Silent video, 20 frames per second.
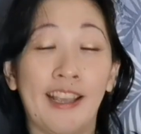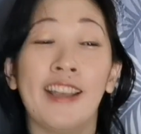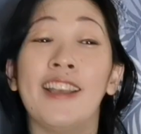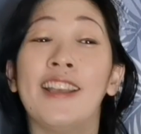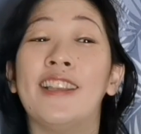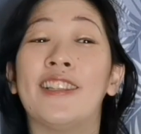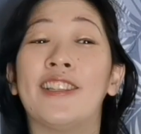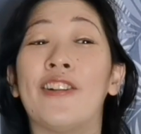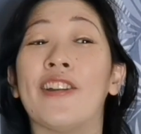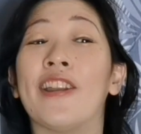
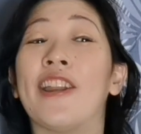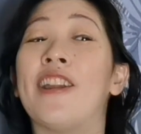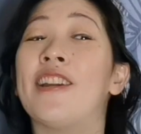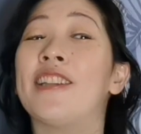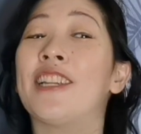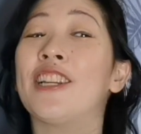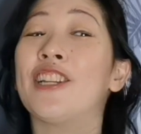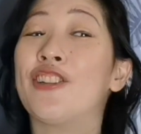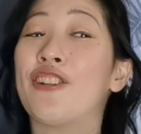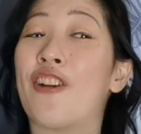So here's
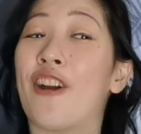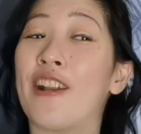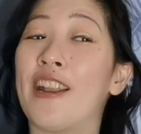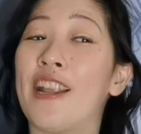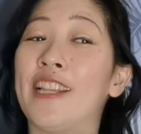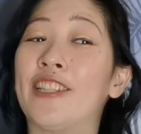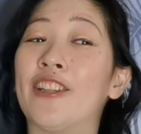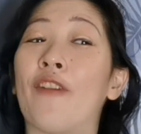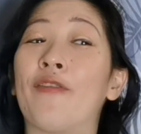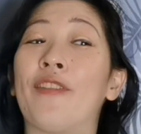a short
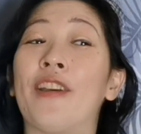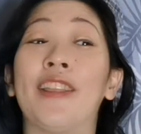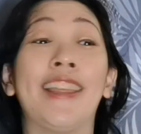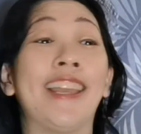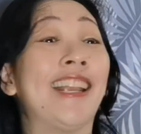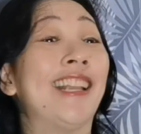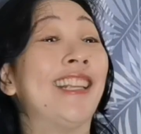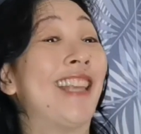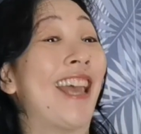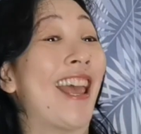list of the
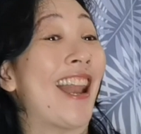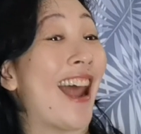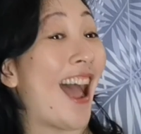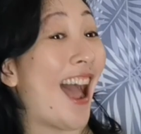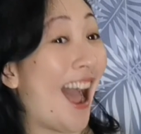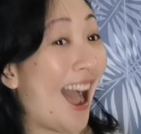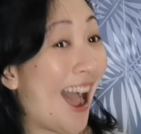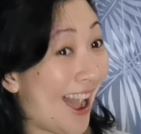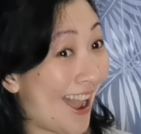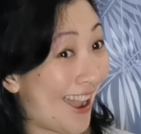things that
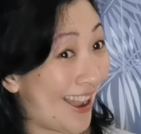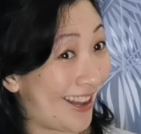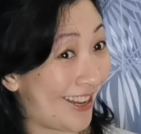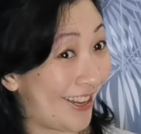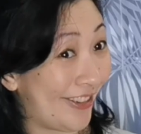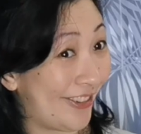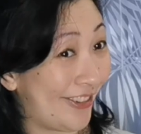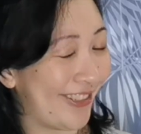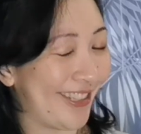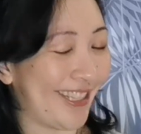I
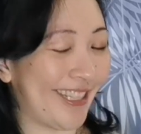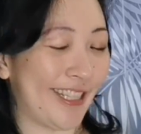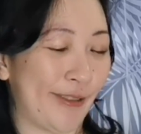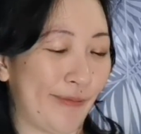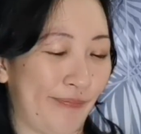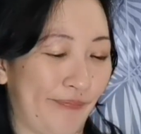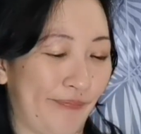use.